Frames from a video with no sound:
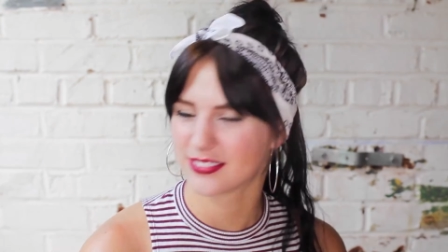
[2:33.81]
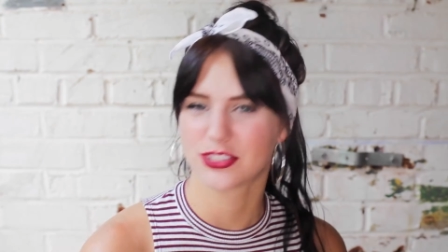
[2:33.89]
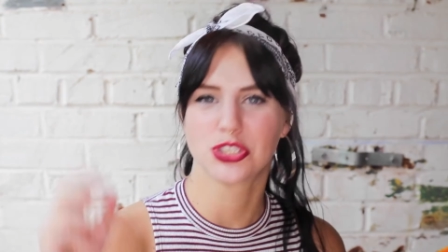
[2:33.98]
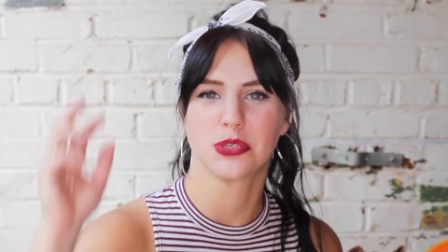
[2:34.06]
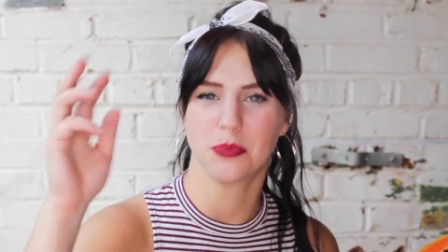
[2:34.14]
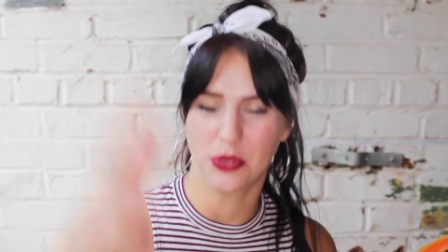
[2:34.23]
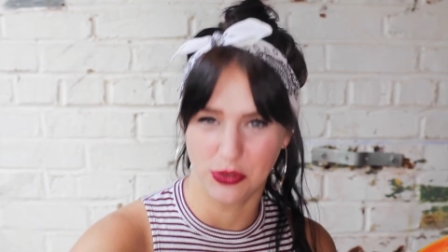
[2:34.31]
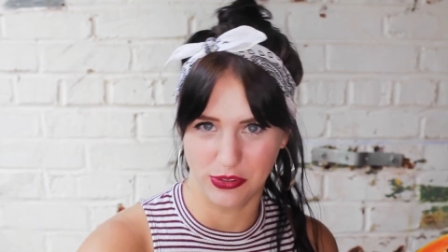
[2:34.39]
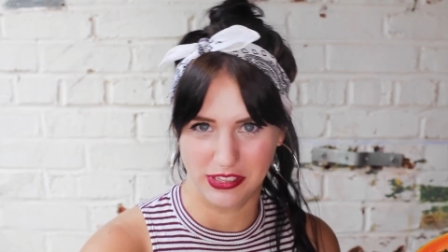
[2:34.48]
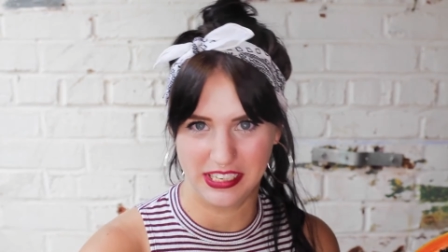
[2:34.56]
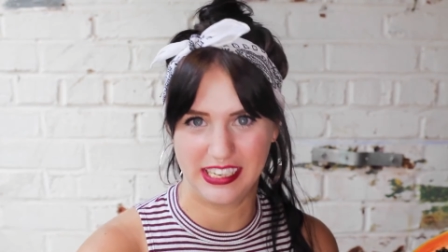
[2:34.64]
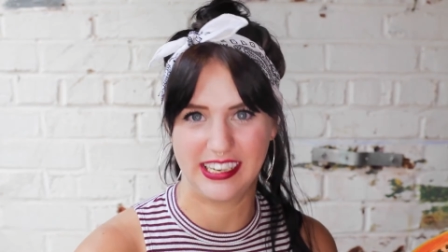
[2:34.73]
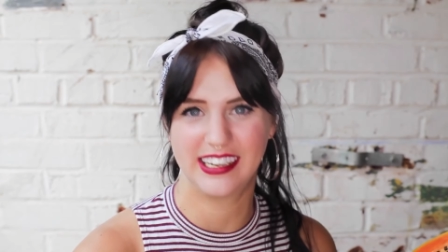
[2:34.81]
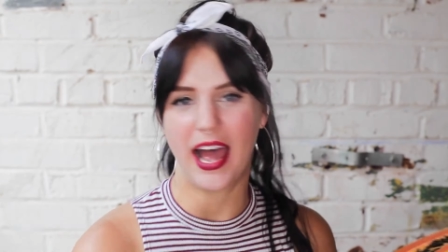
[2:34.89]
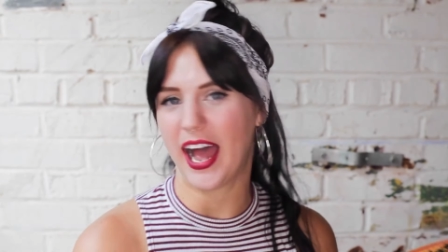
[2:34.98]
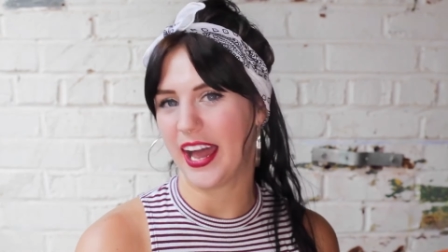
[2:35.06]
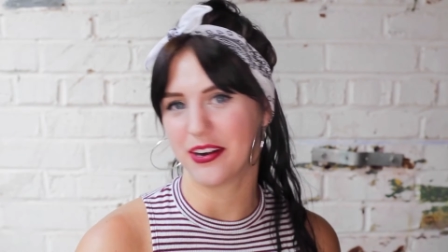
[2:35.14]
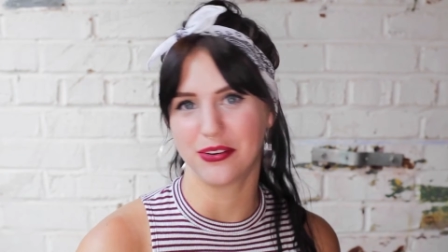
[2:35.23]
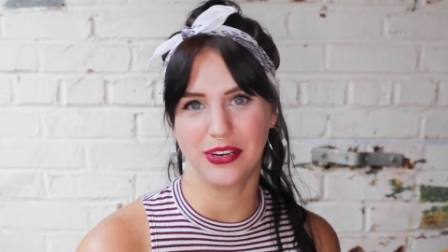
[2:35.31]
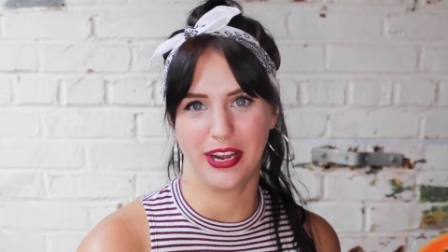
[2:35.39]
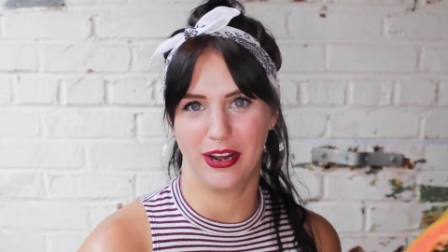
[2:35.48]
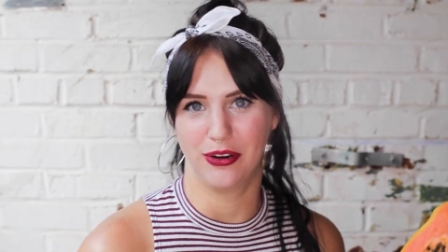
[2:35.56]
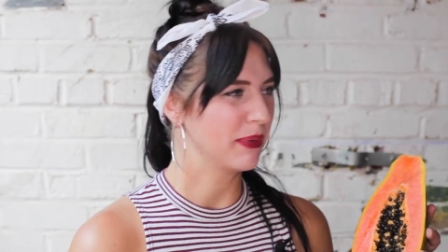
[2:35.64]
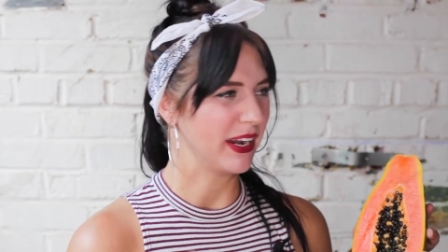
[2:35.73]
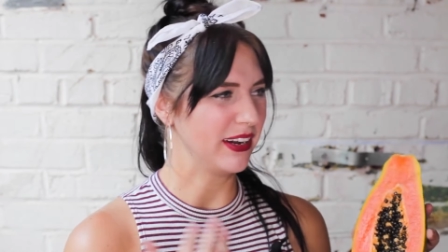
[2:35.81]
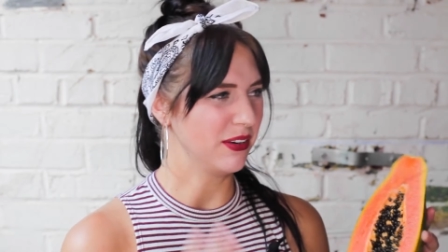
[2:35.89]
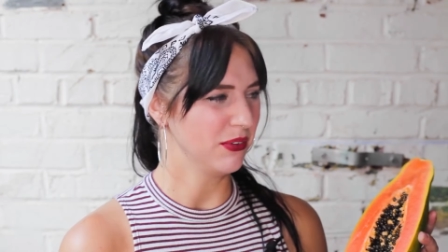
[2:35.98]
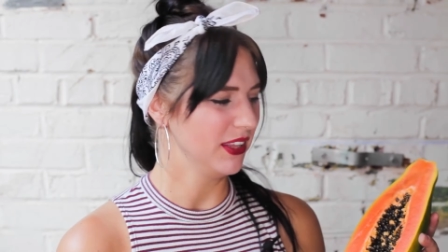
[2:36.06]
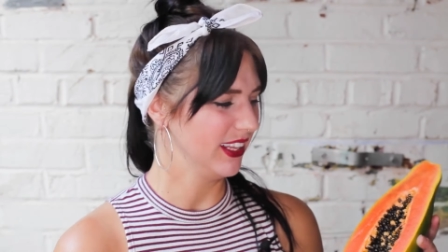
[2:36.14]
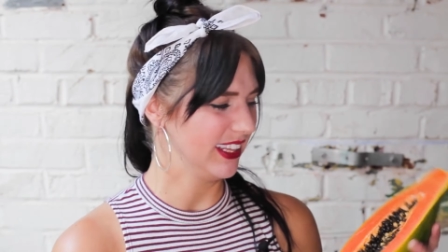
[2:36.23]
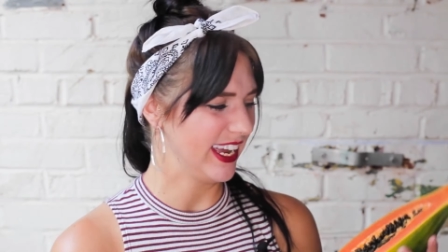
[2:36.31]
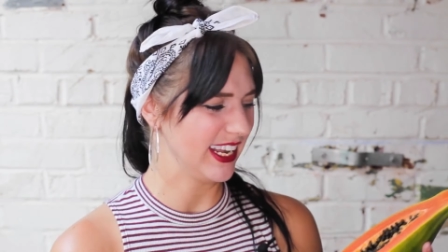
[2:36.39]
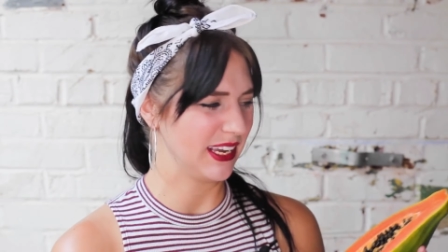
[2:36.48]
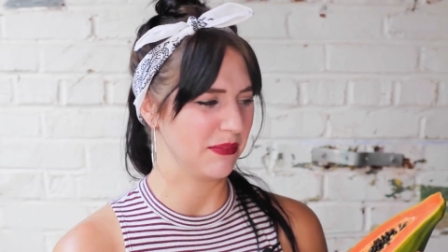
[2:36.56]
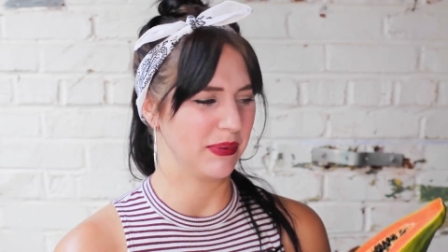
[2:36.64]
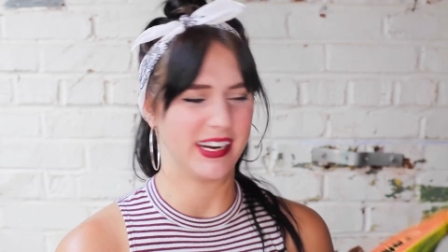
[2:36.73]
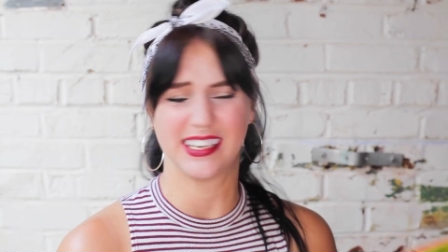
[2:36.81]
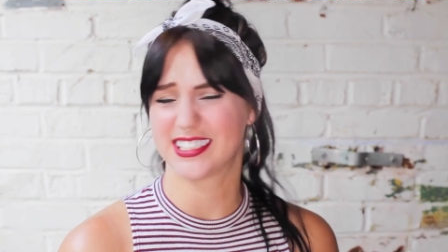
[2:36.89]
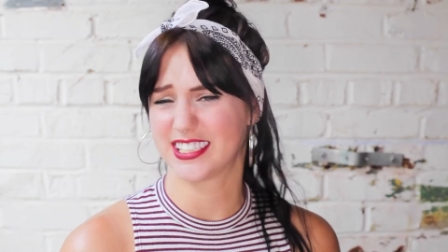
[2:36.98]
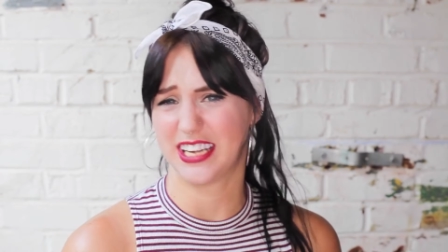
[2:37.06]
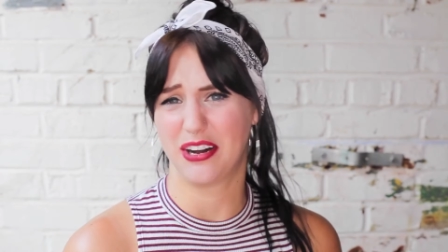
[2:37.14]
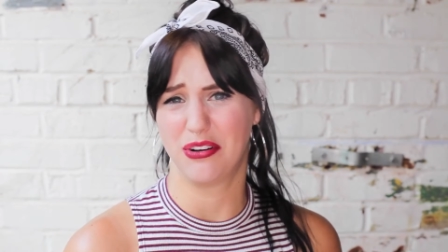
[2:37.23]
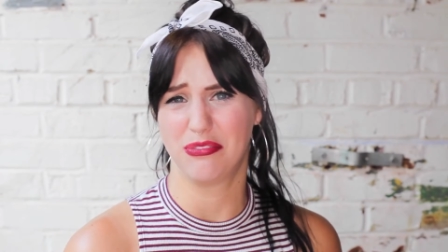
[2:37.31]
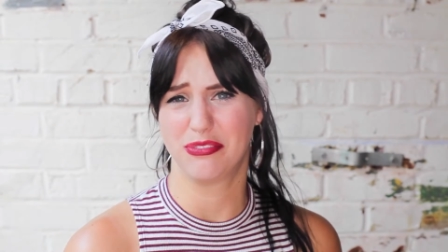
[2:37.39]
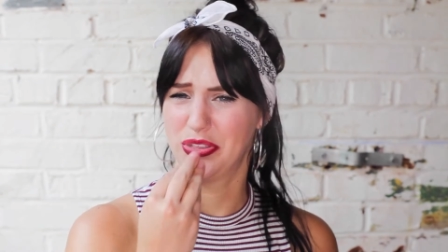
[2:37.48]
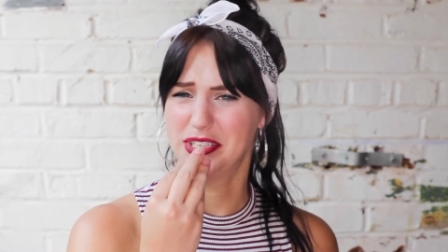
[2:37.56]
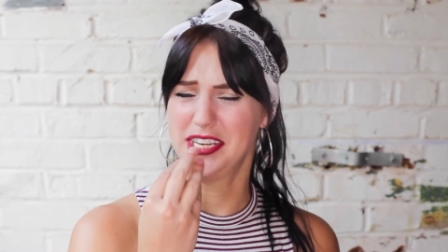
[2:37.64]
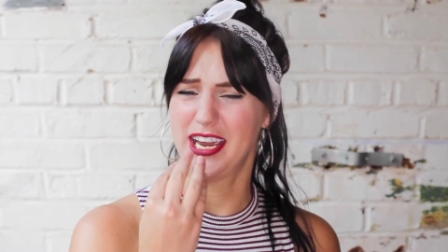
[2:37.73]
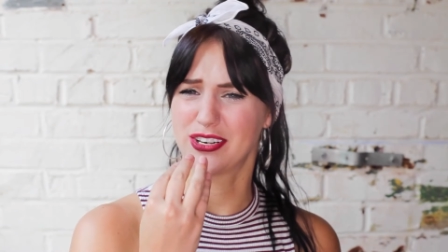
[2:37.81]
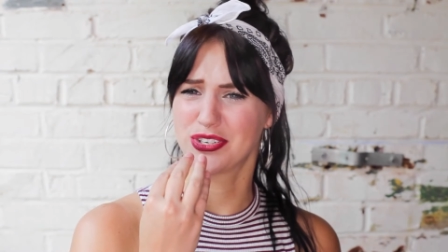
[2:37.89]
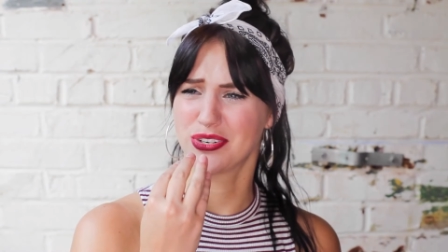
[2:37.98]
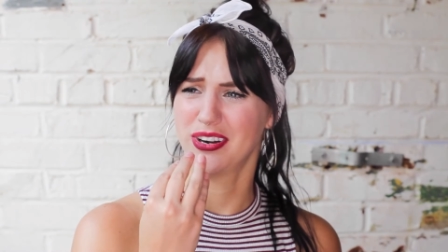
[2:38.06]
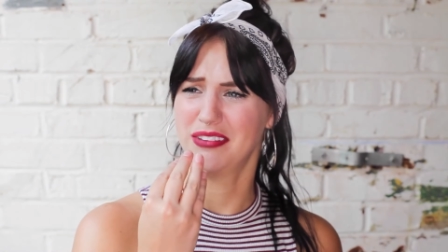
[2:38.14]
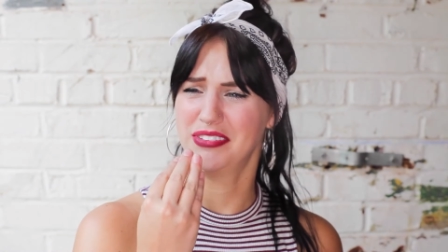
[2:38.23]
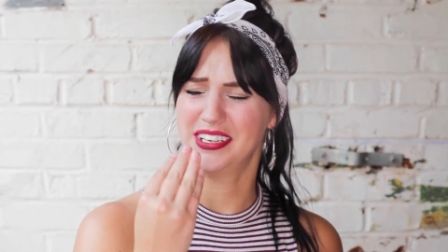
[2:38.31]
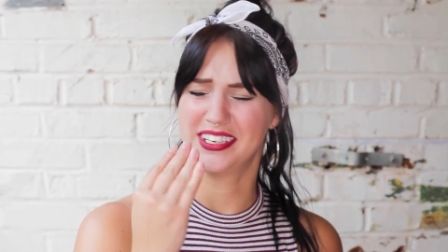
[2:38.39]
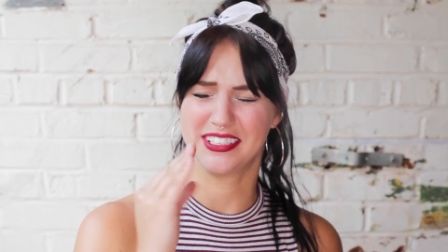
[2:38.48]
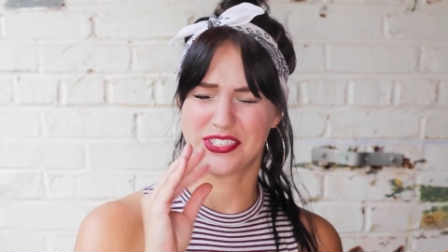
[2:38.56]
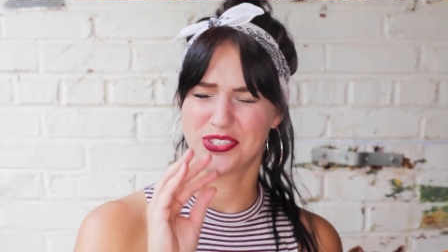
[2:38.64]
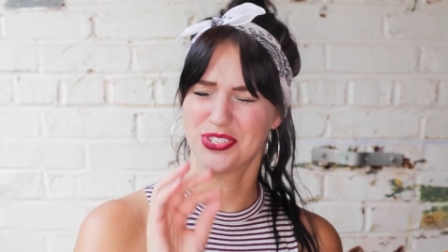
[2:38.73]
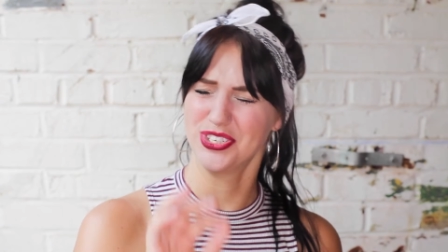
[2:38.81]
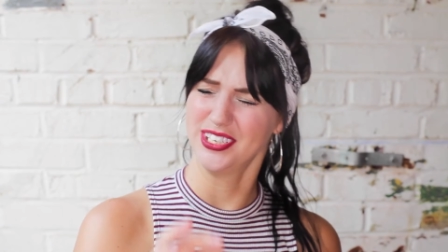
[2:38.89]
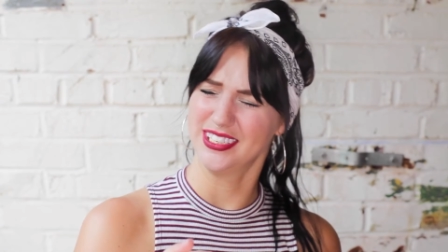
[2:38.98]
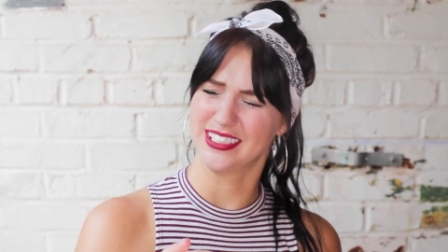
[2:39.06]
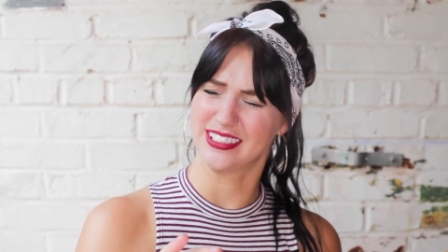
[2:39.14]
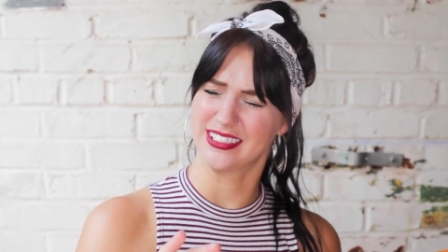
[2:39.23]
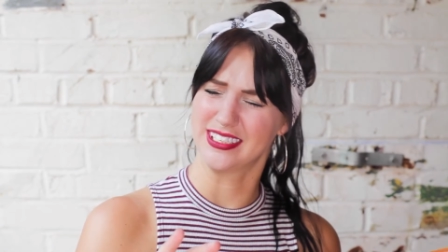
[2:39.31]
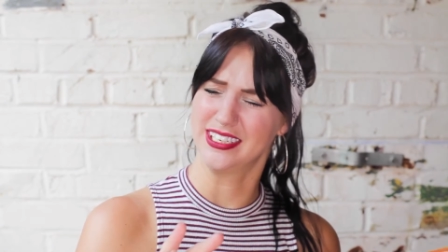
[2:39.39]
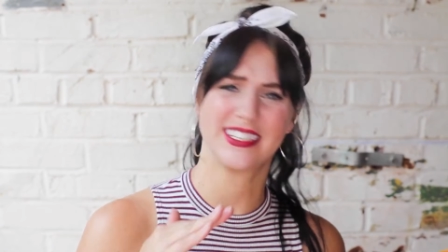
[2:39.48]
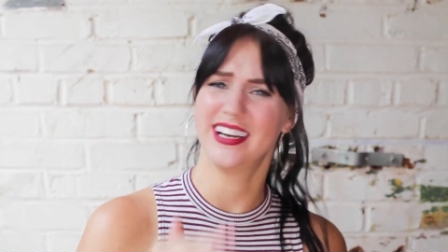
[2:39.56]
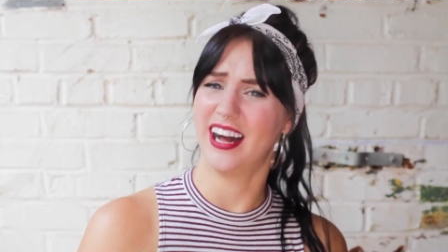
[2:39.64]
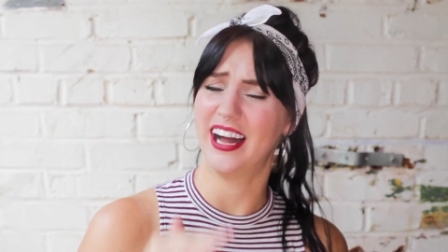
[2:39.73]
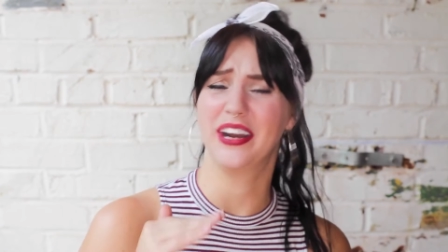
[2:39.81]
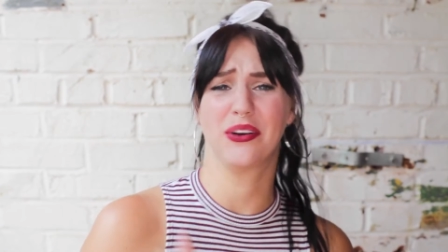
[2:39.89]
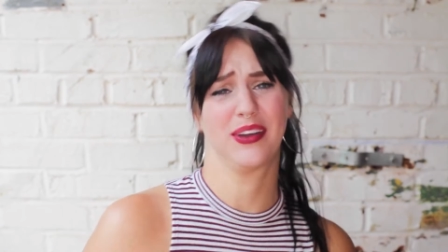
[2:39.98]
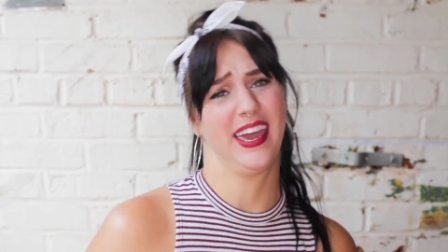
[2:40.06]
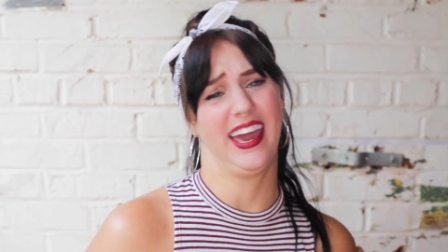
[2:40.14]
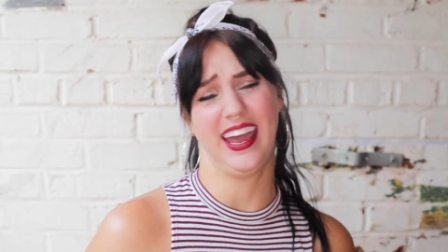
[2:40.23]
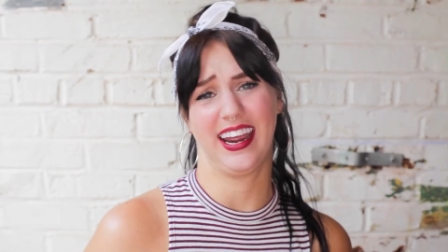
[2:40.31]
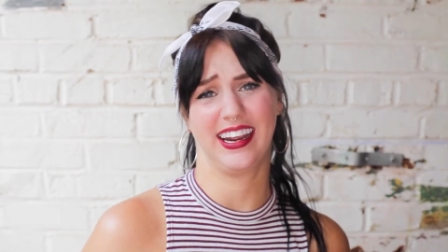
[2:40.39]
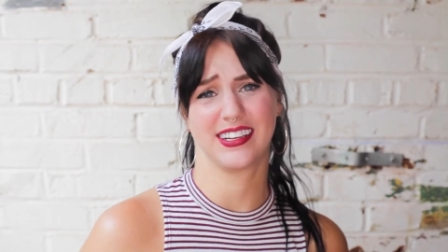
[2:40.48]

smoothie. I don't know, but I don't really like it by itself. The texture of it is just not okay.